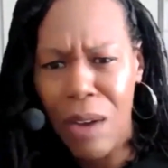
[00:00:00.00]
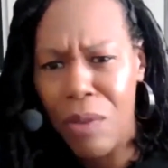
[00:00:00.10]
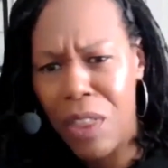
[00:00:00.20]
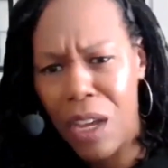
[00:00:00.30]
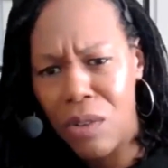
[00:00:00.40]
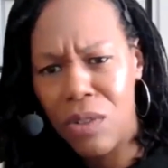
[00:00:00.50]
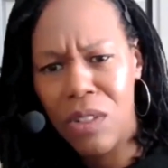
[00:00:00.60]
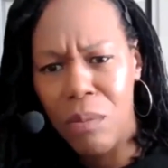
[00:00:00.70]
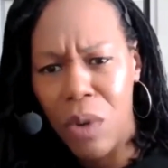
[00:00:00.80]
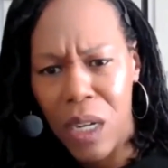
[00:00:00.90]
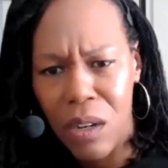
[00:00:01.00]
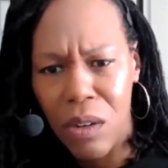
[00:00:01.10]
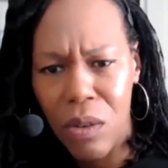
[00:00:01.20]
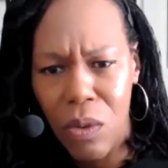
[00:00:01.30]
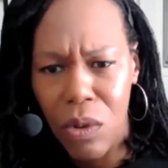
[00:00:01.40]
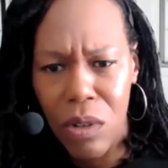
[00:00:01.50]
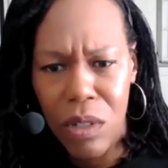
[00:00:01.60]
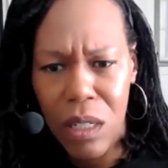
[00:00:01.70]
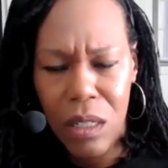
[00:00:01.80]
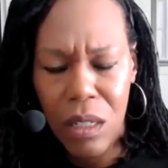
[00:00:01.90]
out there somewhere, or
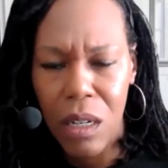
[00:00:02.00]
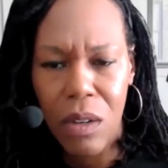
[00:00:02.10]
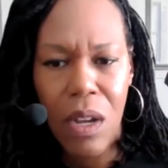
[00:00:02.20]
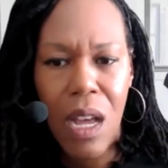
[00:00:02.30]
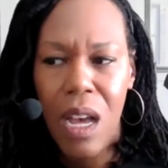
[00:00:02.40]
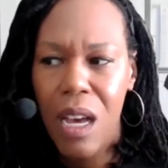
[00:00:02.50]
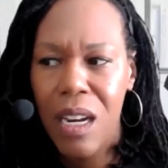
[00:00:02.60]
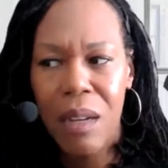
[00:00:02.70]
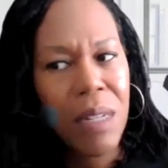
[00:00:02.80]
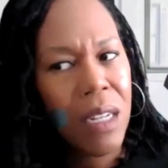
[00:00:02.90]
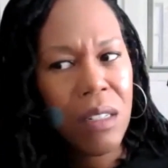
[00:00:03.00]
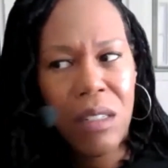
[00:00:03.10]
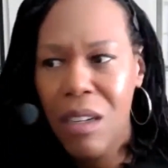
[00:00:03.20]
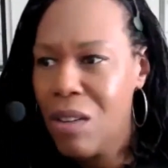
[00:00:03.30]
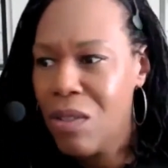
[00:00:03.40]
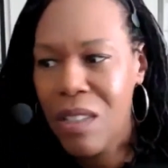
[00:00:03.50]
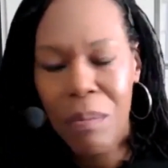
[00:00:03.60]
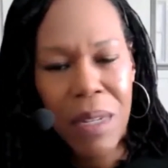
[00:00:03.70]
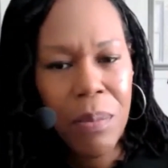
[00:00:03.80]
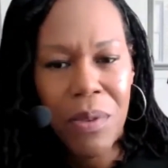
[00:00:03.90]
and I'm like, no, some
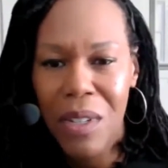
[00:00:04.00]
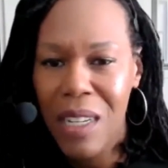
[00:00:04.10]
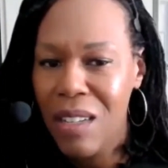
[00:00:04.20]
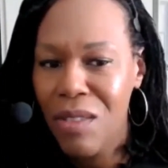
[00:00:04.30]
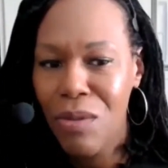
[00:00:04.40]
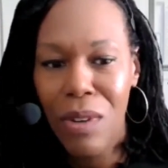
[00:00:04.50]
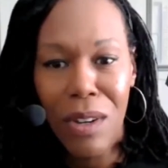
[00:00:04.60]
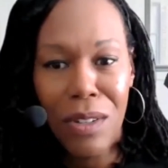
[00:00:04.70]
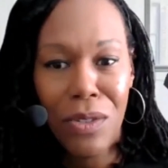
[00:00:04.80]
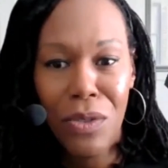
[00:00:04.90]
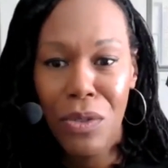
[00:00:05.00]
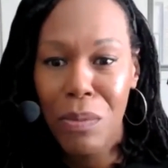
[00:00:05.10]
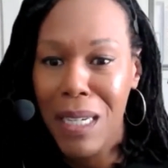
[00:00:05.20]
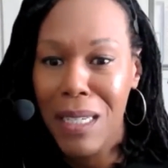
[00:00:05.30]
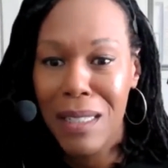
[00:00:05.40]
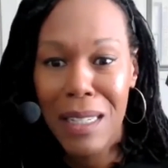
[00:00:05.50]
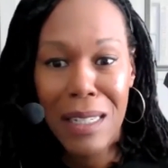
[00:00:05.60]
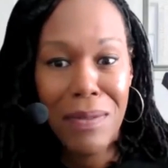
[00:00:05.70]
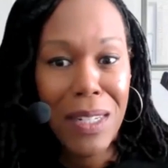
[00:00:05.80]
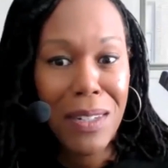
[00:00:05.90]
people are getting through law school by the
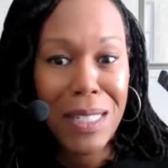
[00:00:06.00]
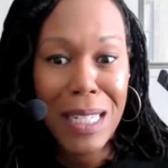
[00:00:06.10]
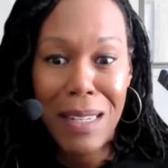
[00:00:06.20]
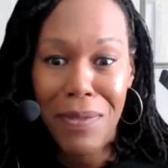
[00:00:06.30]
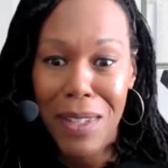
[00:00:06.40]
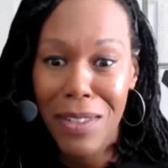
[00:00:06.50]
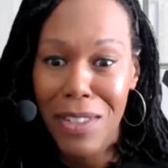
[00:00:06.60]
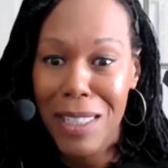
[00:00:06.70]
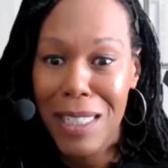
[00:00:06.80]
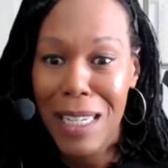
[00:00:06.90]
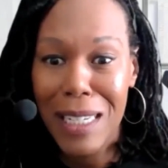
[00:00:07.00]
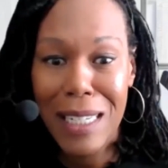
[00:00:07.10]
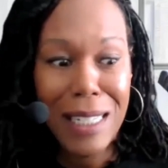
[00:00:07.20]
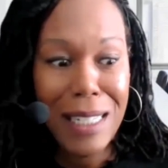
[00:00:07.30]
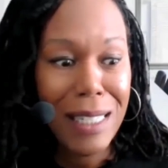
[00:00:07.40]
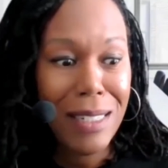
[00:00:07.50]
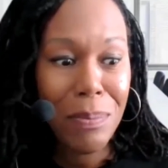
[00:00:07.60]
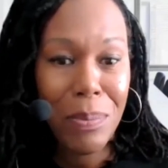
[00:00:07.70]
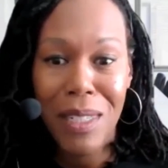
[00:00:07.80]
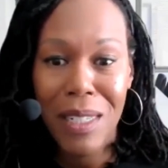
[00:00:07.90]
skin of their teeth. They're just getting in, they're
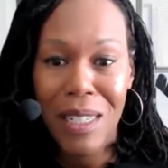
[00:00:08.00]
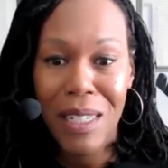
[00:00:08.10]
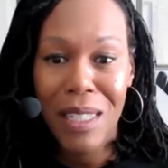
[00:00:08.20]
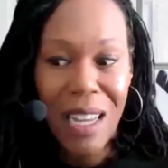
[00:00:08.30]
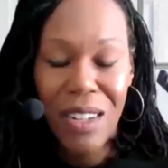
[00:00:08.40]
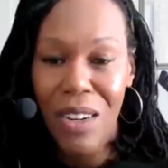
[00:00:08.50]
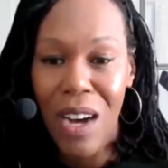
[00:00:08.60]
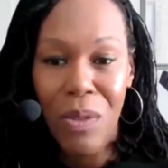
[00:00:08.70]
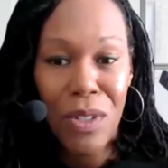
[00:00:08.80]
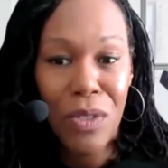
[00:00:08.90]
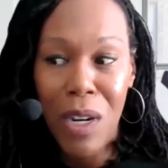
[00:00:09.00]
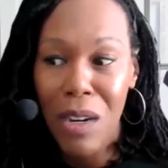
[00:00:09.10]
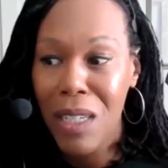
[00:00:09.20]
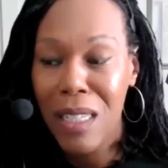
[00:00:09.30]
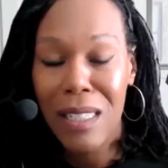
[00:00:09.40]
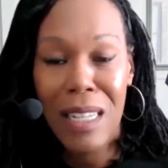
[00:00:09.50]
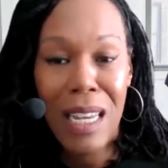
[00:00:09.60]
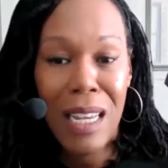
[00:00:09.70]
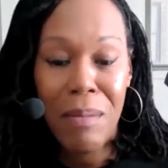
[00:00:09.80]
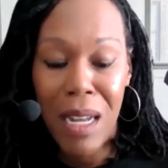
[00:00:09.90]
pulling, I was wearing
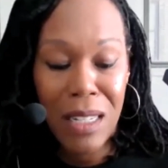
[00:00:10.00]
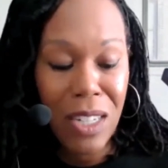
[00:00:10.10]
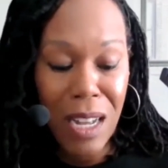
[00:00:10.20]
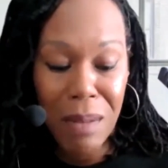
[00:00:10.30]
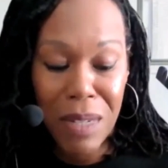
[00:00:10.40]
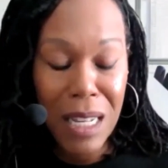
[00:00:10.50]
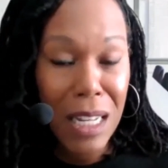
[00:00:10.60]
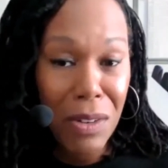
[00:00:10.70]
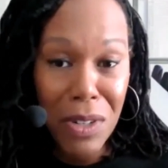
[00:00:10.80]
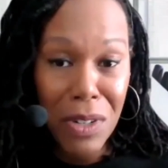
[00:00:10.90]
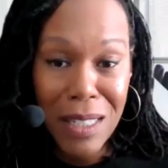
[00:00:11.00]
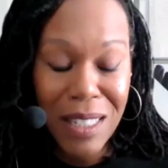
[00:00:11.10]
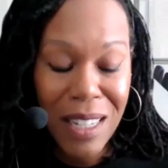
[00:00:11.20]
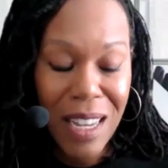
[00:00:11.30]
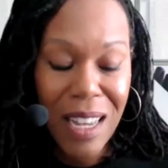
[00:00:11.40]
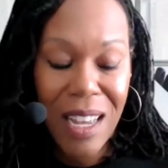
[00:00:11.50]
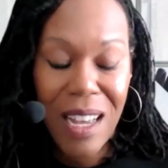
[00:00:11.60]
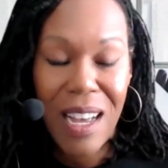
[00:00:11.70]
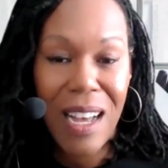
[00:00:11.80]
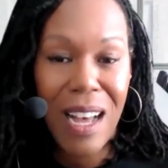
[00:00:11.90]
I shopped clearance.
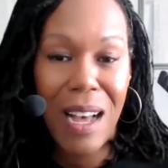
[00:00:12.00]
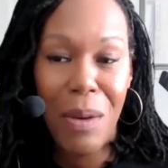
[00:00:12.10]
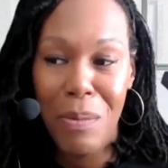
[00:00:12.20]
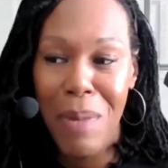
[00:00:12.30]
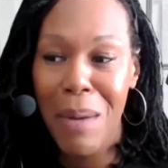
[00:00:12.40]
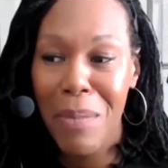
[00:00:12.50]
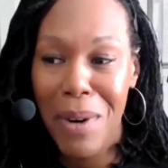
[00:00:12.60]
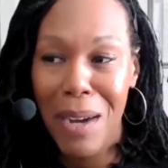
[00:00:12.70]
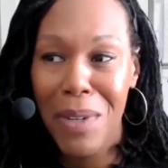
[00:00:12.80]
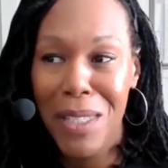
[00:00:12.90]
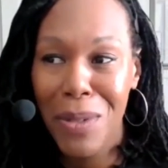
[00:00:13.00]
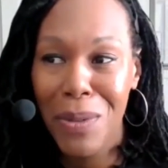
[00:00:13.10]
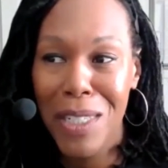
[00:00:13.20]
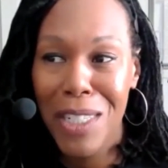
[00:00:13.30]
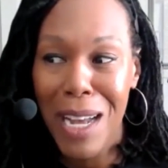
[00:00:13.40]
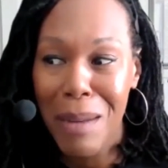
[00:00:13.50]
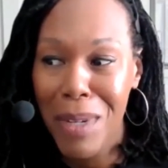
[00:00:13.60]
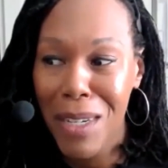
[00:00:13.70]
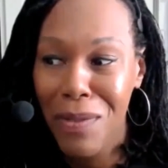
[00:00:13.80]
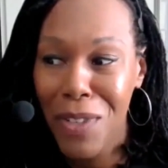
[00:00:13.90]
I remember I went to a job
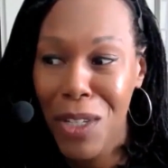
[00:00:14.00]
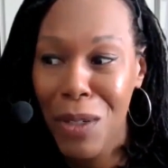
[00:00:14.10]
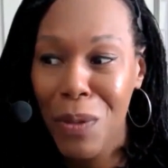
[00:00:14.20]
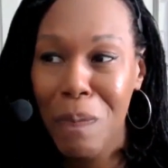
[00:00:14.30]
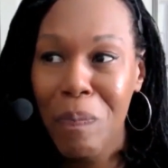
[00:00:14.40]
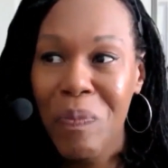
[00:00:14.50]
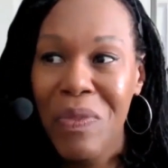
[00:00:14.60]
interview